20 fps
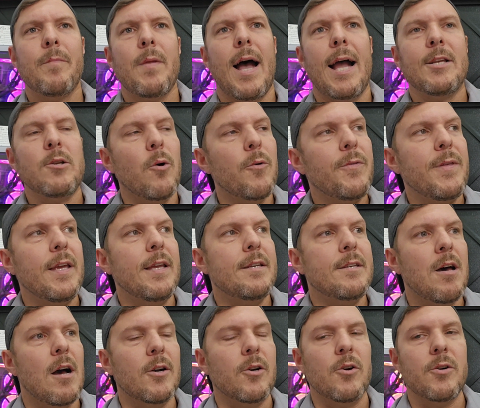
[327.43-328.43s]
I don't think
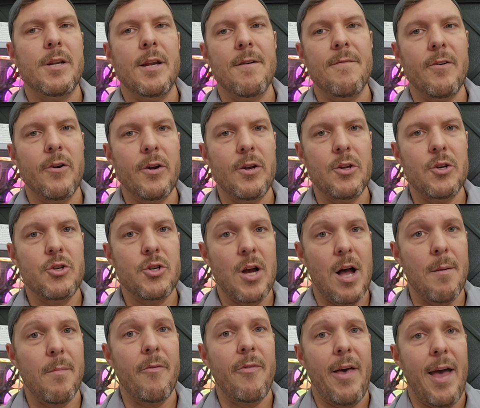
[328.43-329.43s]
Tucker did a very good
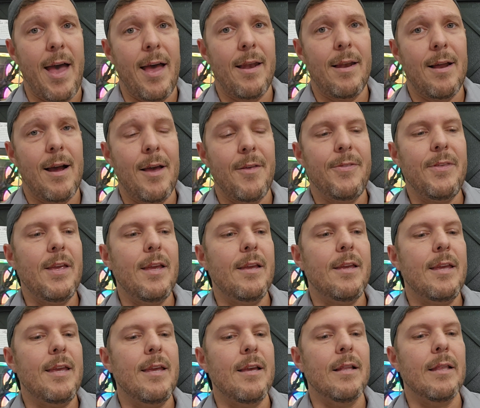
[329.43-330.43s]
job of that. I think
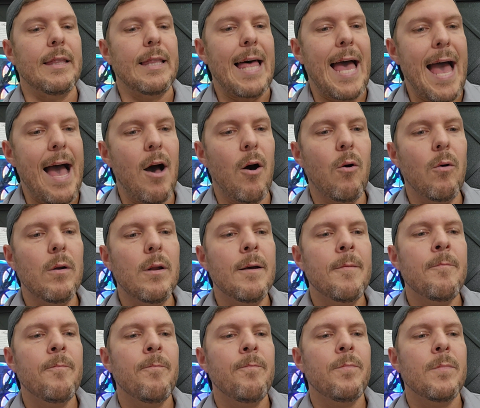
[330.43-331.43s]
he allowed
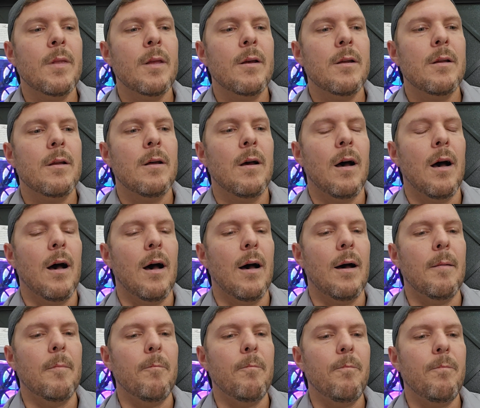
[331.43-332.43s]

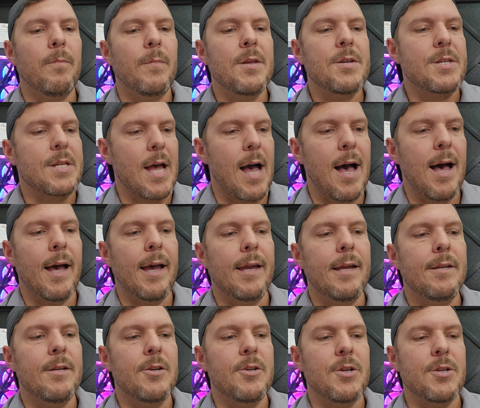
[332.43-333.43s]
this guy
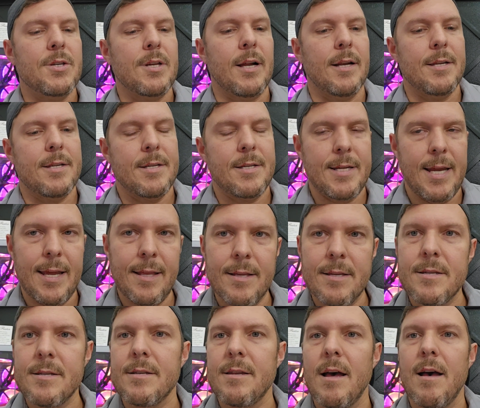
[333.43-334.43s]
to just kind of say
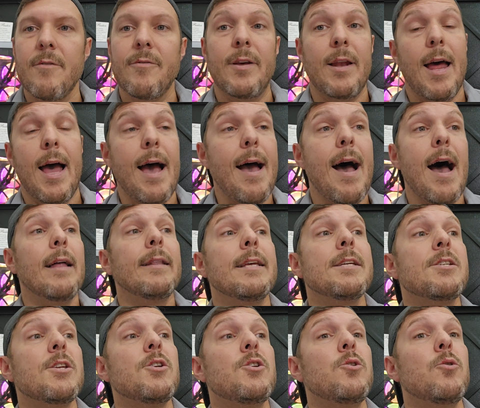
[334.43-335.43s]
this stuff. And I
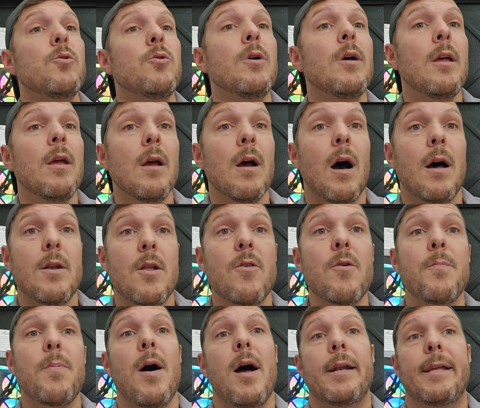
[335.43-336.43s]
listened to
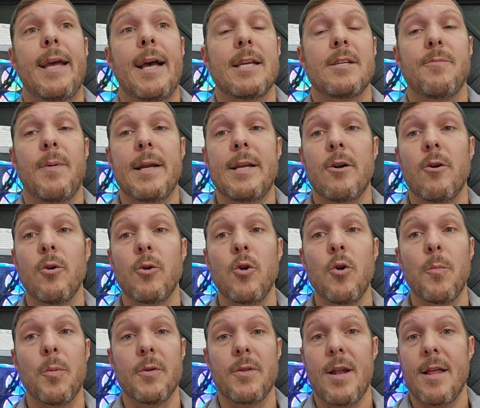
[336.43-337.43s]
another podcast by Darryl
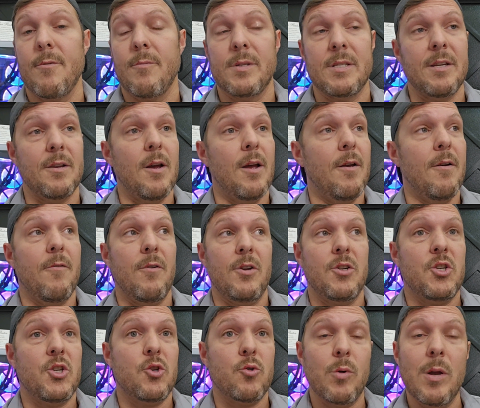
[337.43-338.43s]
Cooper that I was
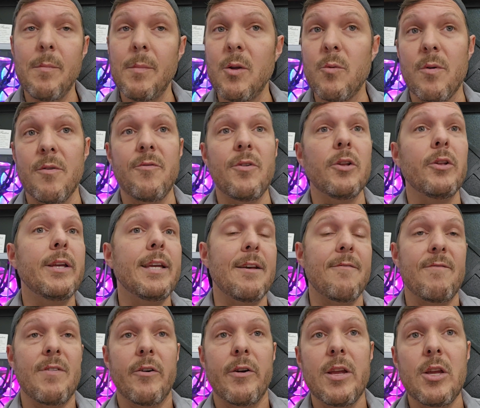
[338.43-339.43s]
extremely revealing
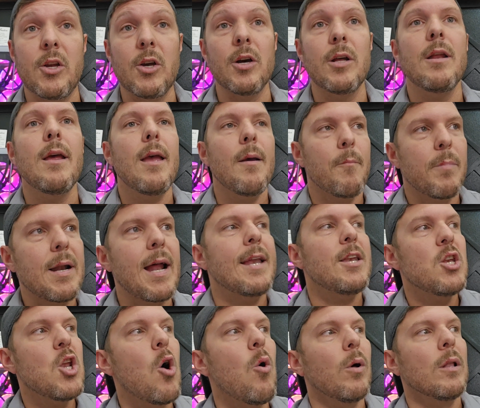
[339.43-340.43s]
and very good. But I
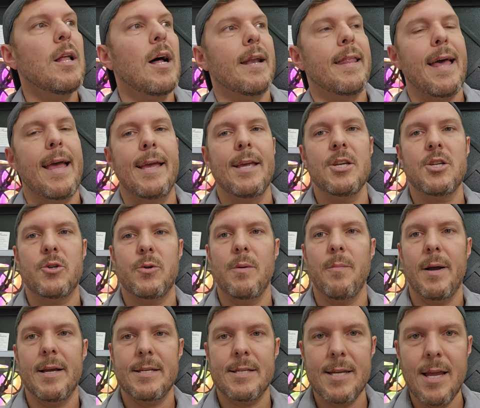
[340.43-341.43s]
know a lot of that history
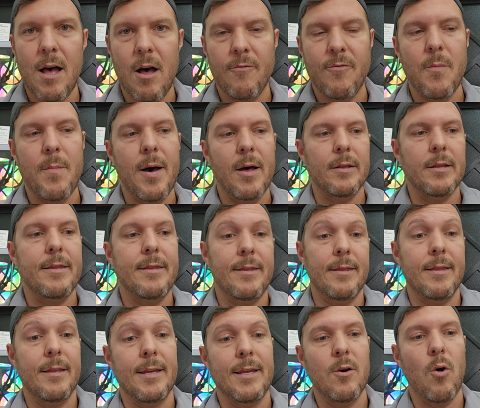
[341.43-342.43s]
myself
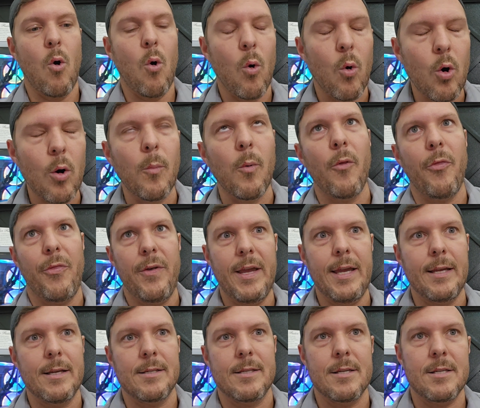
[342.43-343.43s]
about the horrible
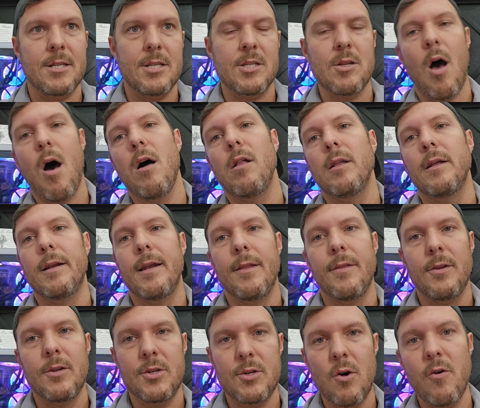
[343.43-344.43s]
things that Stalin
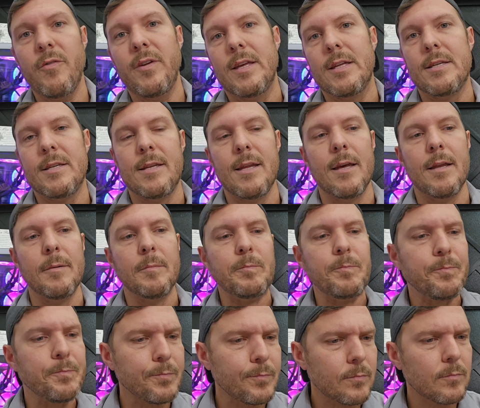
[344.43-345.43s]
and the Soviets did
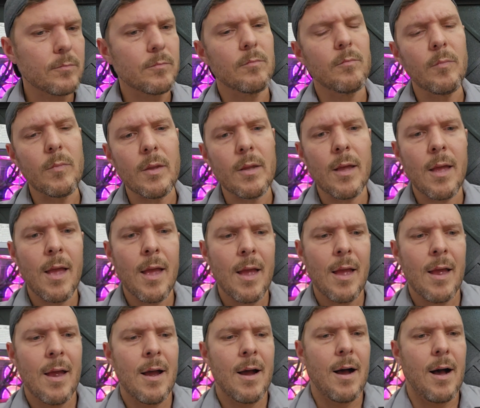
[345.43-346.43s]

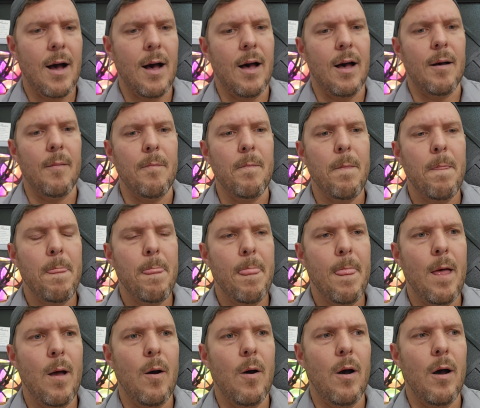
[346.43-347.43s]
in
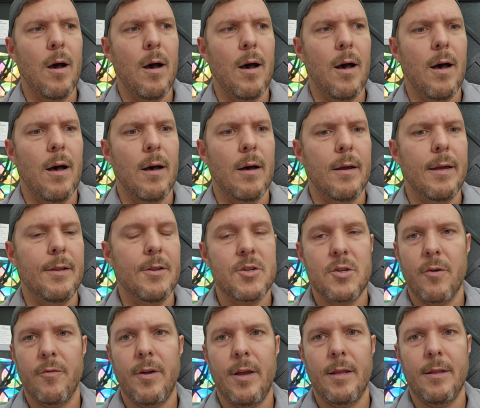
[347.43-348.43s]

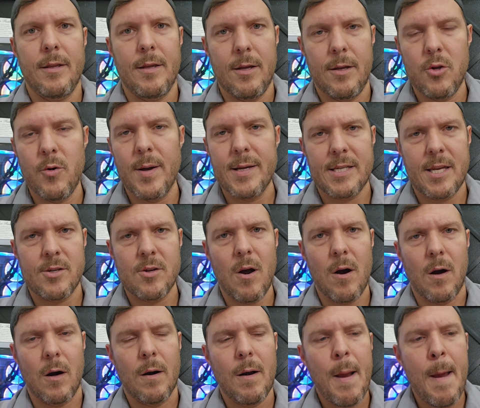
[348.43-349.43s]
the
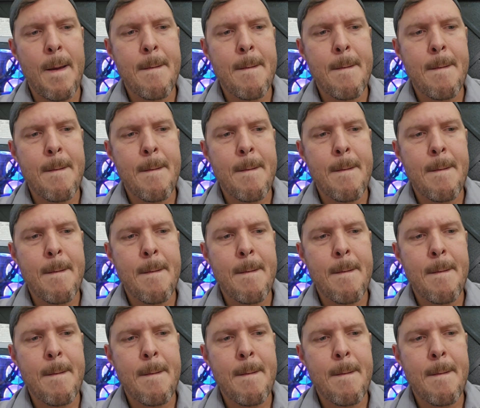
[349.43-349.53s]
USSR.